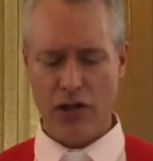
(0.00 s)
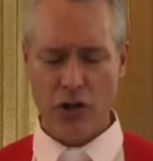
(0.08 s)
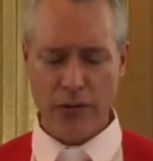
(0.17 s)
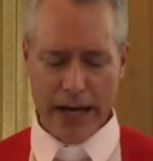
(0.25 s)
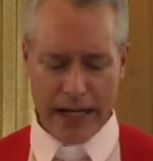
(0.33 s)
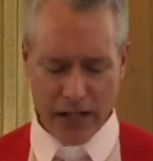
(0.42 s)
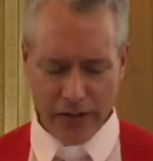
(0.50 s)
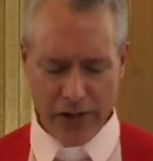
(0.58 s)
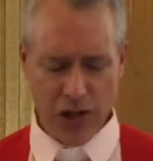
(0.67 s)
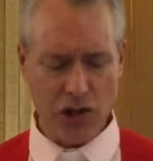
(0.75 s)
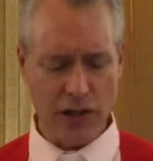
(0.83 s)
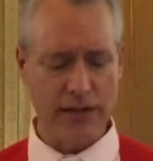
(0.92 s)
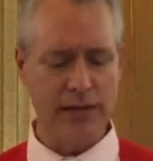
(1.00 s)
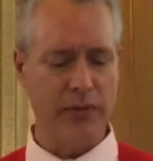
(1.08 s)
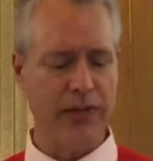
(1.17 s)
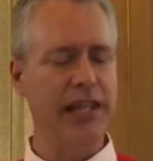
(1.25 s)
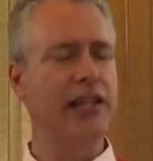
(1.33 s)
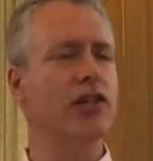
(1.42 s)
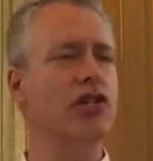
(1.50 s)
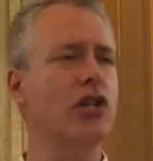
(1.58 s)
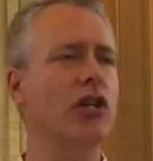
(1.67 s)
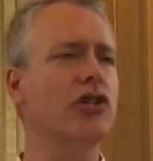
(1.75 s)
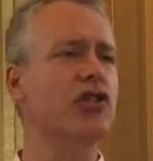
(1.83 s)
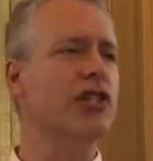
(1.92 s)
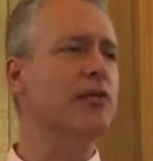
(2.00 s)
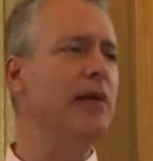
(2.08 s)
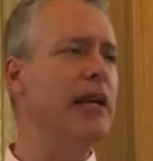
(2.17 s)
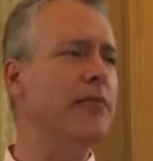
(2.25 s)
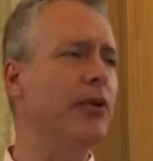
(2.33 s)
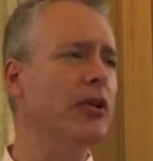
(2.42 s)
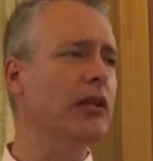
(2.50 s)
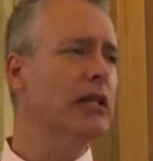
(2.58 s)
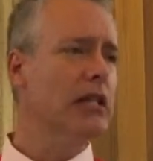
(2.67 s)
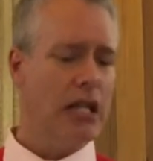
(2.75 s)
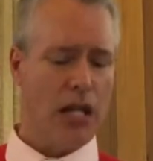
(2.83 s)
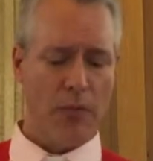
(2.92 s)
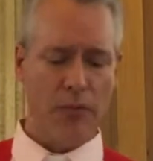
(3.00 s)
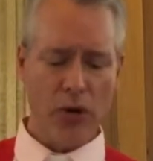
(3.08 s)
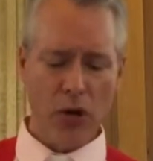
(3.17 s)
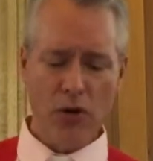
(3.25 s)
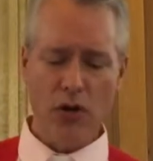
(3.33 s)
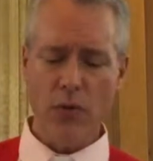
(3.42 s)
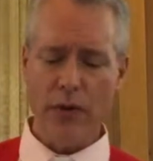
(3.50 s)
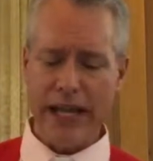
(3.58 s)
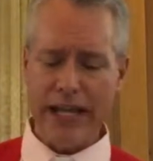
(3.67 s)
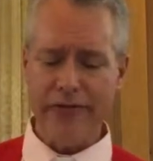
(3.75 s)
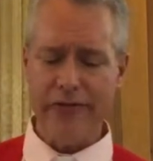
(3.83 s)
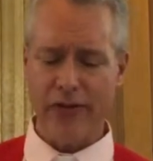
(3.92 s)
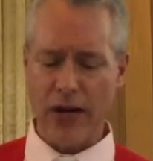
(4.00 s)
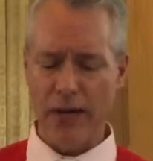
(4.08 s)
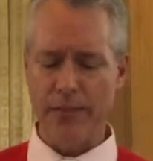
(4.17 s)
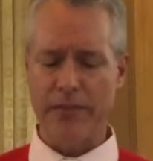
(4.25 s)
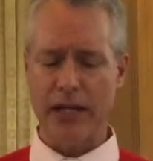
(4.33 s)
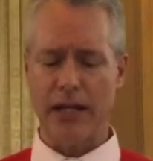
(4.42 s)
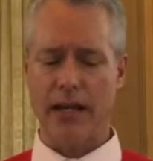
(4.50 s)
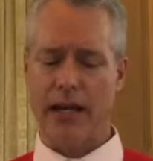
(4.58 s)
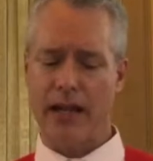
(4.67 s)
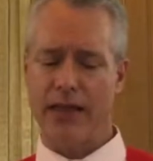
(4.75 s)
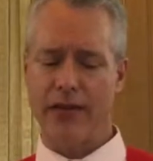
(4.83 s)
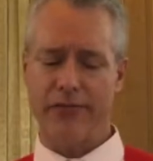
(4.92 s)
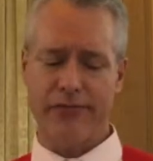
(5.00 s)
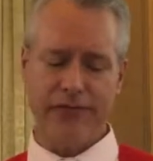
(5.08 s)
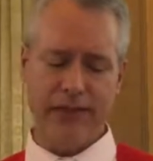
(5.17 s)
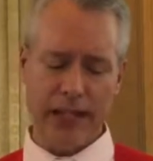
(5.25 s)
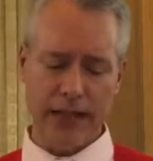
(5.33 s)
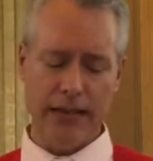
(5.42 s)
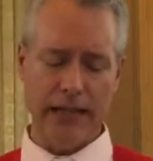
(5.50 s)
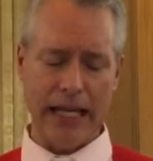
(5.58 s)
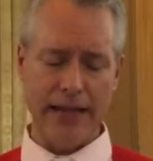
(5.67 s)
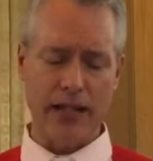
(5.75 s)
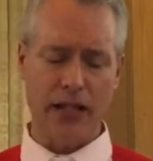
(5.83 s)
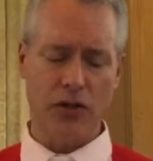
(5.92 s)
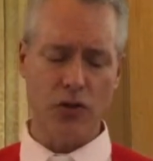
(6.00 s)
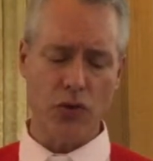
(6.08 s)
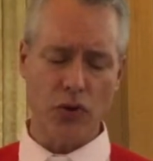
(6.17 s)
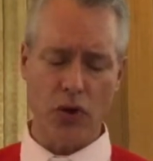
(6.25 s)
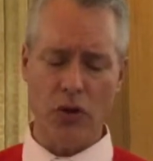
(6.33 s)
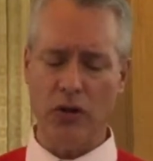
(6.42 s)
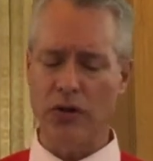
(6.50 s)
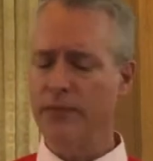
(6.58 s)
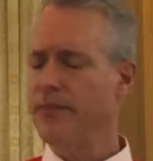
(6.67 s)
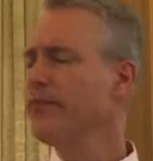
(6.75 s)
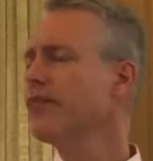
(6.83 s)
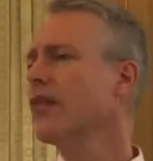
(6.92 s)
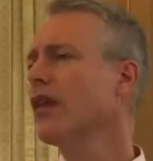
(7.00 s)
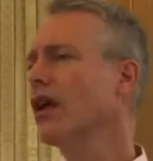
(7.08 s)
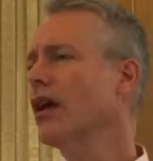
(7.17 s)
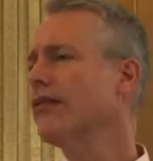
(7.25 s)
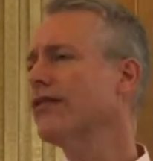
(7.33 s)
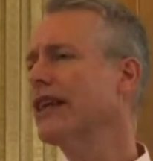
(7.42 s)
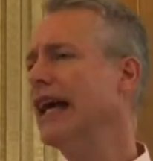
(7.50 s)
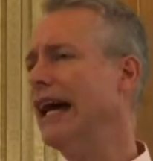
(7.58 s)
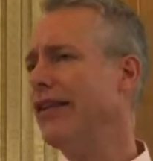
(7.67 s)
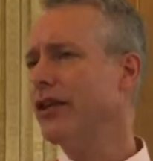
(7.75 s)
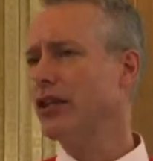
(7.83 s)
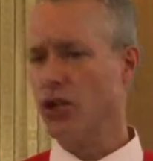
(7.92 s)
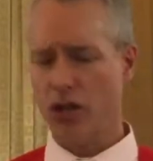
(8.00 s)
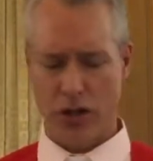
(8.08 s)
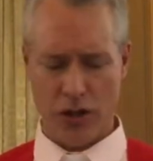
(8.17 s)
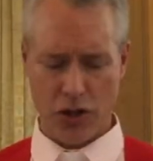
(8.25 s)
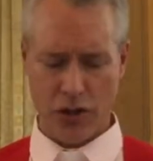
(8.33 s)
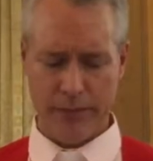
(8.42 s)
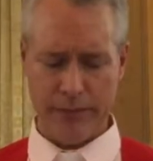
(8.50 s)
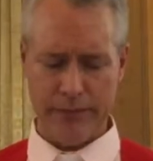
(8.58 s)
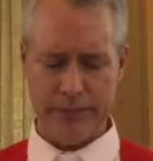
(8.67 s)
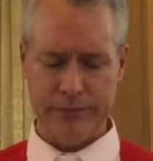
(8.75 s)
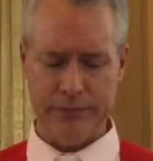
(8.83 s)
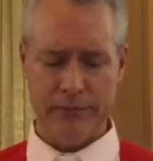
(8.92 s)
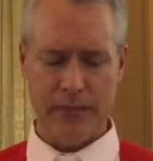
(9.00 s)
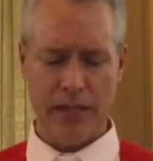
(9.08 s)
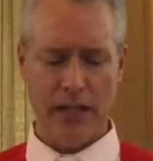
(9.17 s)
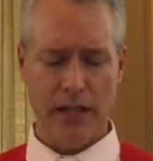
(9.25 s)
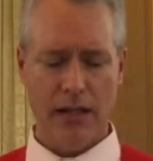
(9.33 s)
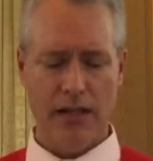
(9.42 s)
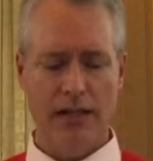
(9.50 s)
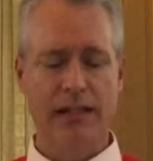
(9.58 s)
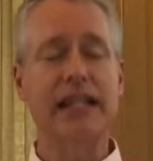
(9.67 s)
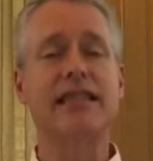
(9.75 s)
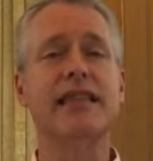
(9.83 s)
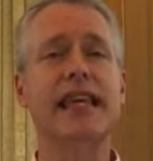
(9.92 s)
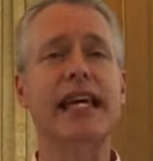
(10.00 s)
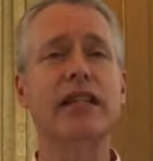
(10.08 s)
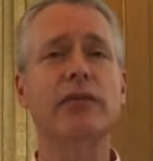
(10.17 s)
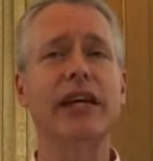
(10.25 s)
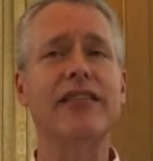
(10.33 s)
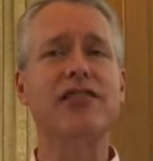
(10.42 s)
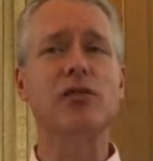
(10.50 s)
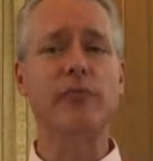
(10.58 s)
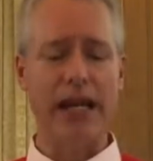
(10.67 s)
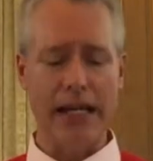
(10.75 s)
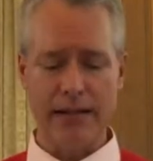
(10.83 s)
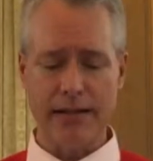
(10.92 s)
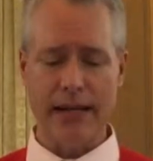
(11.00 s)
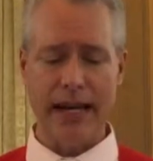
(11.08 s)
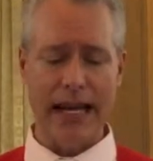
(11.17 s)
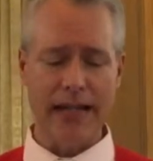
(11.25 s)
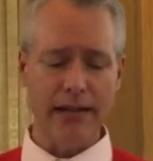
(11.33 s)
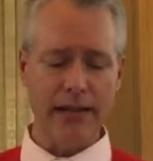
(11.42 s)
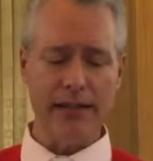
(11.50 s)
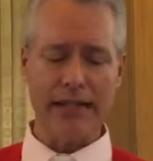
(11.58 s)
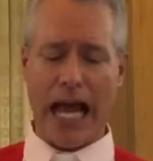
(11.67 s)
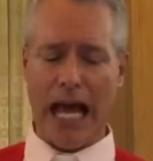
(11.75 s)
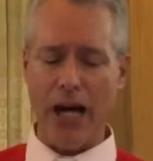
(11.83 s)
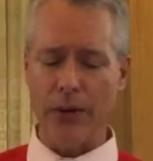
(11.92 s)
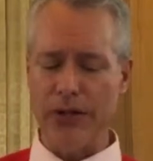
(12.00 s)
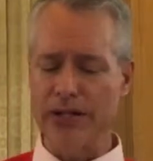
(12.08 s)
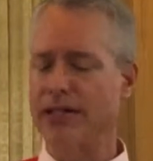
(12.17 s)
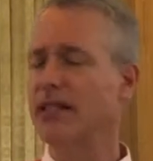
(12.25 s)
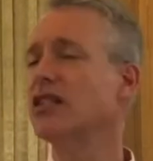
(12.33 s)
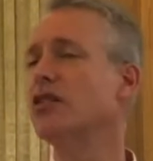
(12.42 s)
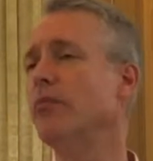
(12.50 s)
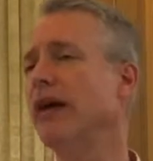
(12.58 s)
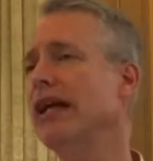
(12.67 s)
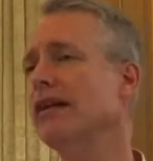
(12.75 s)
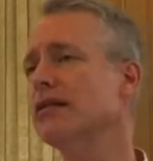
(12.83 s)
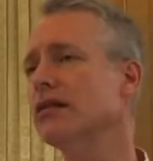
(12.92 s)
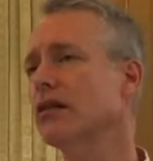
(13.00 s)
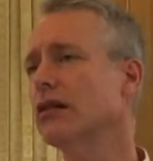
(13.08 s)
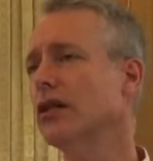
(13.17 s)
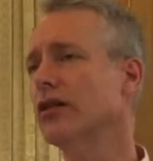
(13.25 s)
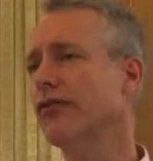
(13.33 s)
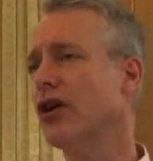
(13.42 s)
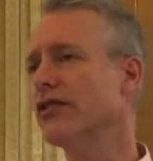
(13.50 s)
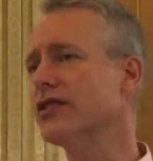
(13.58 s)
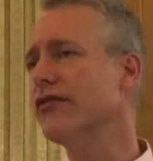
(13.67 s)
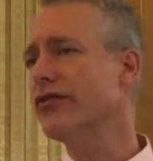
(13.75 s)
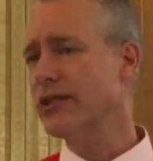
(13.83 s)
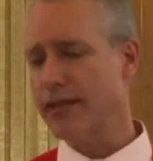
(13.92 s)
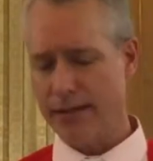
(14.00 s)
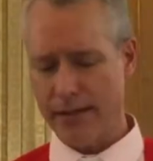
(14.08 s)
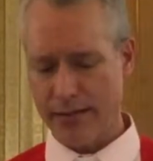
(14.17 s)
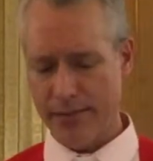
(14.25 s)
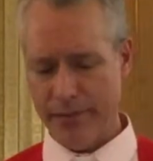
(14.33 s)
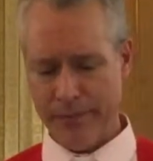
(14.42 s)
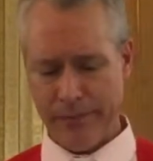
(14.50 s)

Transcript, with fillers: to create divisions within the church as people broke away from the feel and the control of the Catholic Church. Since then, we have spent endless hours in debate over our differences,